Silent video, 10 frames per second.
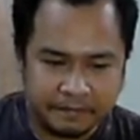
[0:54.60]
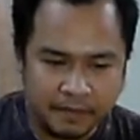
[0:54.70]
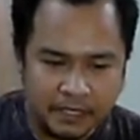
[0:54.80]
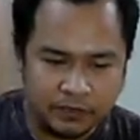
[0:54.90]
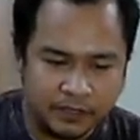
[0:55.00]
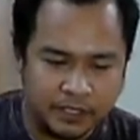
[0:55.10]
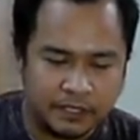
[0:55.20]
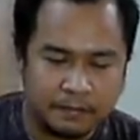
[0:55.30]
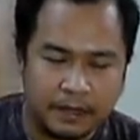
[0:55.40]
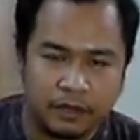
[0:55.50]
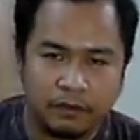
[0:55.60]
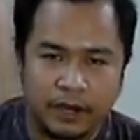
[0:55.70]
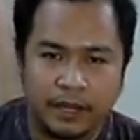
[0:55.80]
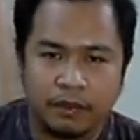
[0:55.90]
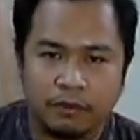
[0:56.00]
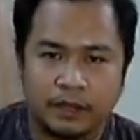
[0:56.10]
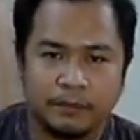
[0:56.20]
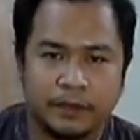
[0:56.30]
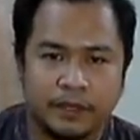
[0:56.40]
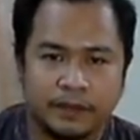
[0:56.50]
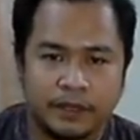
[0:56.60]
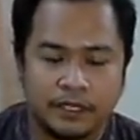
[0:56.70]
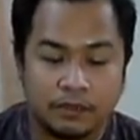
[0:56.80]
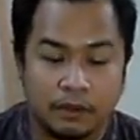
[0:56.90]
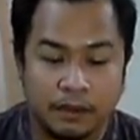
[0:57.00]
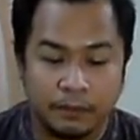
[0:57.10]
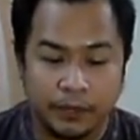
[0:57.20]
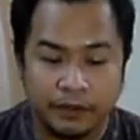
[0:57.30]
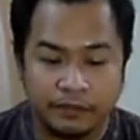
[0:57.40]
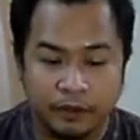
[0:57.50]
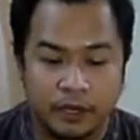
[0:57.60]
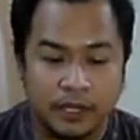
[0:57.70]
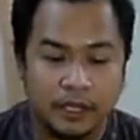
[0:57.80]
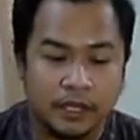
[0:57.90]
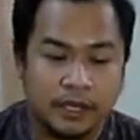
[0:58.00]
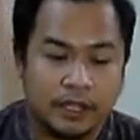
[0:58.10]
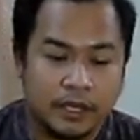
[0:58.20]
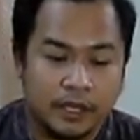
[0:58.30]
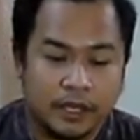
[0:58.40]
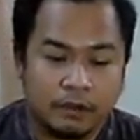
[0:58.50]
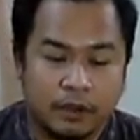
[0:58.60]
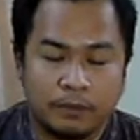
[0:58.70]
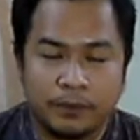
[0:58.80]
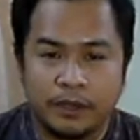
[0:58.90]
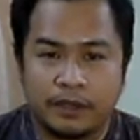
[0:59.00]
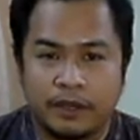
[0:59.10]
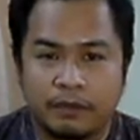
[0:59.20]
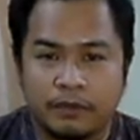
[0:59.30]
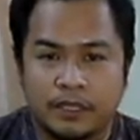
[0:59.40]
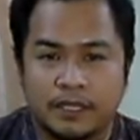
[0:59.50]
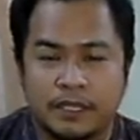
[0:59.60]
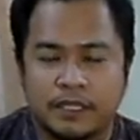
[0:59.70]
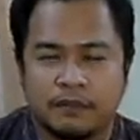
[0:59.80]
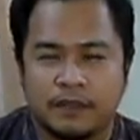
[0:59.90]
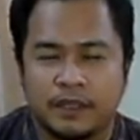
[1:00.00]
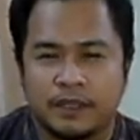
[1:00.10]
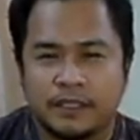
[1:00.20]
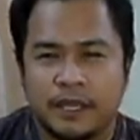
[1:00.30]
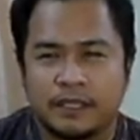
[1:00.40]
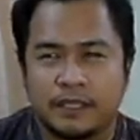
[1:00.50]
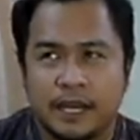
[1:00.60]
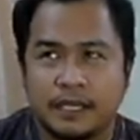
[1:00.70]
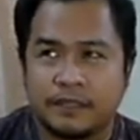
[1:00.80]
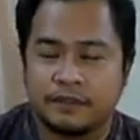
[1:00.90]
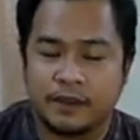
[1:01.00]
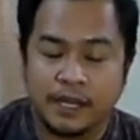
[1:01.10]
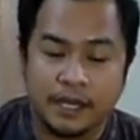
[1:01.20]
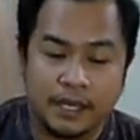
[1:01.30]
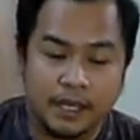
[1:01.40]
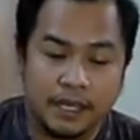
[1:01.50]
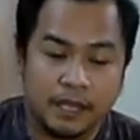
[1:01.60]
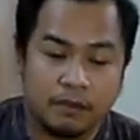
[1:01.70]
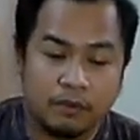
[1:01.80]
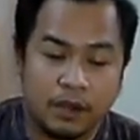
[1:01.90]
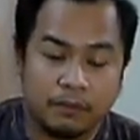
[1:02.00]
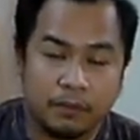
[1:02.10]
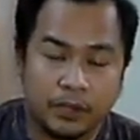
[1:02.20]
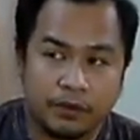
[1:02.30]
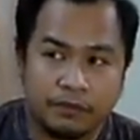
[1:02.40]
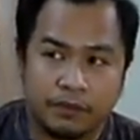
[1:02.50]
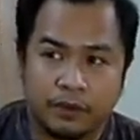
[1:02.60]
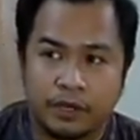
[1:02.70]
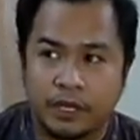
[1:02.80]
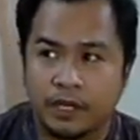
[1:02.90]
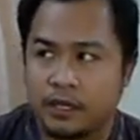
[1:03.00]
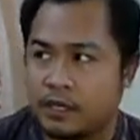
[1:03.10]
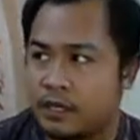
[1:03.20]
So this is about inquiry 1.3 to 1.4. 1.3 was the activity you sent last Friday, and 1.4,